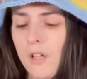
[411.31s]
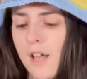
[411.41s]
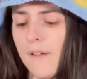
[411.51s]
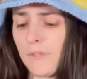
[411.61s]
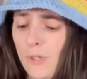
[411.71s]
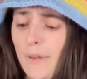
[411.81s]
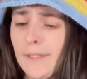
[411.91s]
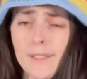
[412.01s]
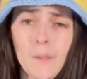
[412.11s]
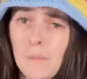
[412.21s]
I have no
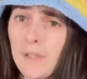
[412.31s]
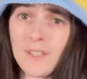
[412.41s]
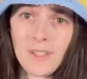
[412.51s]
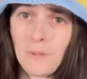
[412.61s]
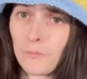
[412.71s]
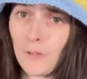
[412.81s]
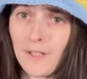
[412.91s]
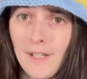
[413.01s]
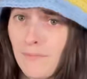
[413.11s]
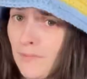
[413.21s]
idea what I'm going to sell them for. I
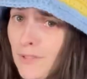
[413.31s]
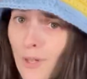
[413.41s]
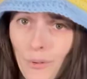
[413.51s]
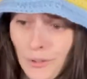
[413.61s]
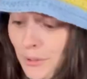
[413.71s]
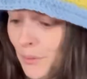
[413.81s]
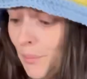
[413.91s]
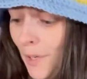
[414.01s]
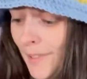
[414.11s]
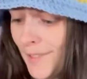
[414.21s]
have no clue the
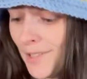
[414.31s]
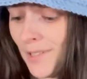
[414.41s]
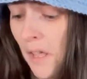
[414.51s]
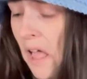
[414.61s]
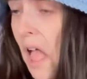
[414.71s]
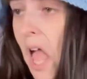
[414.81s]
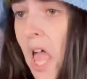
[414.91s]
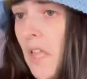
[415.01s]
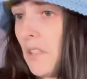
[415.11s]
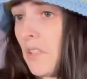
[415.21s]
price.
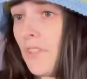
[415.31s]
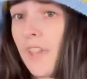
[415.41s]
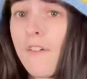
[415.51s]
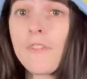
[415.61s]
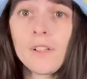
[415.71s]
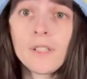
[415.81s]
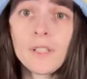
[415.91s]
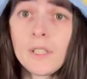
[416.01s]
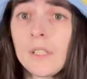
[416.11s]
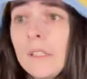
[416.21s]

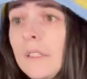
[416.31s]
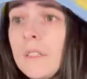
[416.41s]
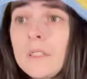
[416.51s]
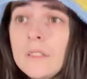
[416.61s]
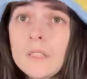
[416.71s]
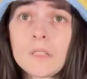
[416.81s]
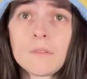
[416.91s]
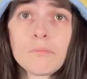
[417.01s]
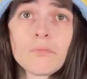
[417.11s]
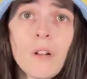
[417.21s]
Definitely,
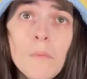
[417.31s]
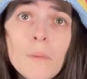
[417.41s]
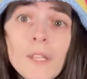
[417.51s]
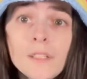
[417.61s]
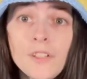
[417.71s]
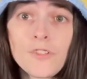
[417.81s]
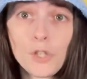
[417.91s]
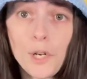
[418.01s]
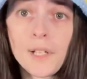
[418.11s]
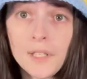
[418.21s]
probably at least
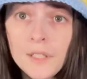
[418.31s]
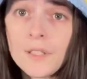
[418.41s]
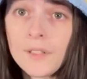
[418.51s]
30.